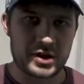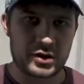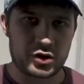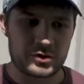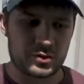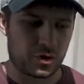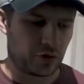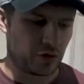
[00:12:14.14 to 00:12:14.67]

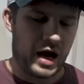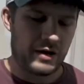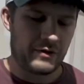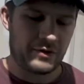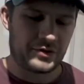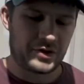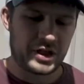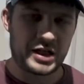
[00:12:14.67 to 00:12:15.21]
uses
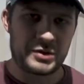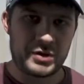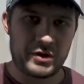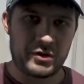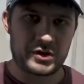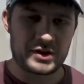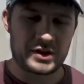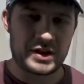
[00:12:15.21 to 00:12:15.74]
2.5.
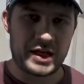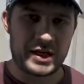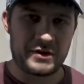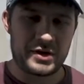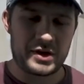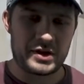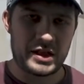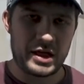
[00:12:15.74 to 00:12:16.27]

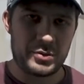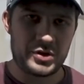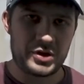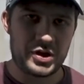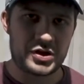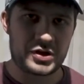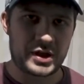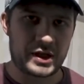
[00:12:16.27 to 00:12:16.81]
So there
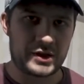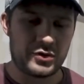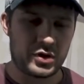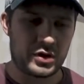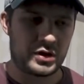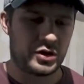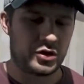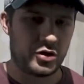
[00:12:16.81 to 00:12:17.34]
was an easy
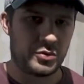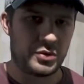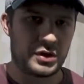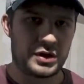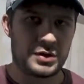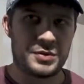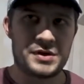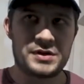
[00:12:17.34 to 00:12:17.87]
chance to
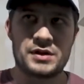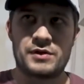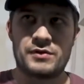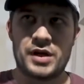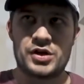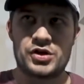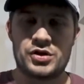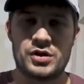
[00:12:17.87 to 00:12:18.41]
over torque it
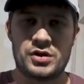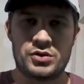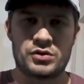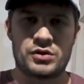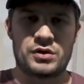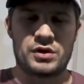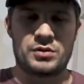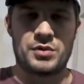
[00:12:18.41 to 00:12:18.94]

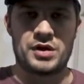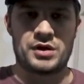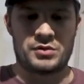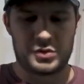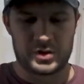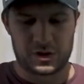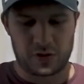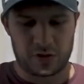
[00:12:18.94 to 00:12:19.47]
and to
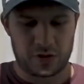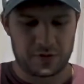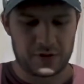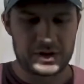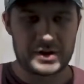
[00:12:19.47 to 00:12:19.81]
crack it.